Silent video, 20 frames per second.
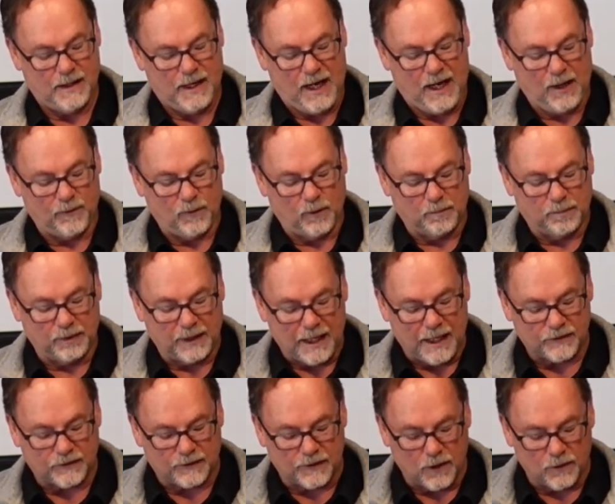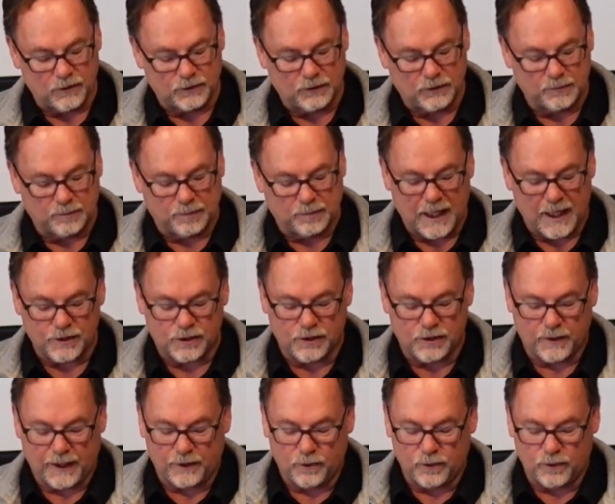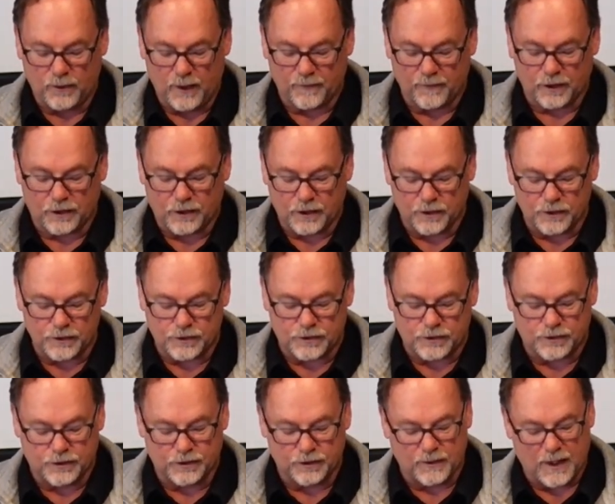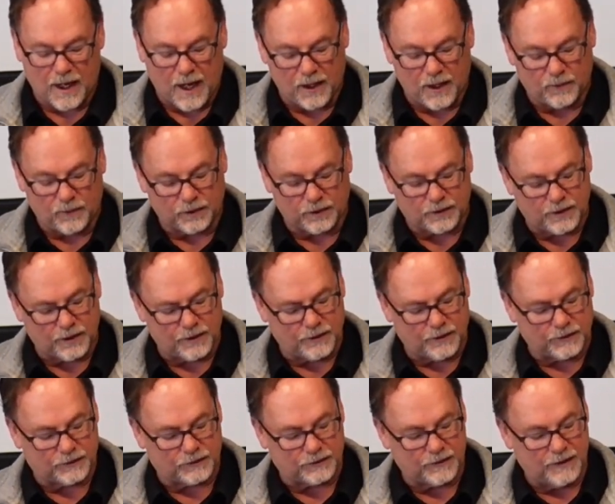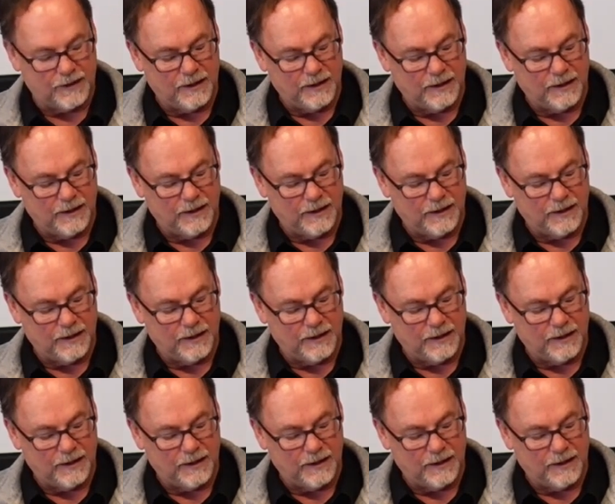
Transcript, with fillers: I will bless those who bless you, and whoever curses you, I will curse.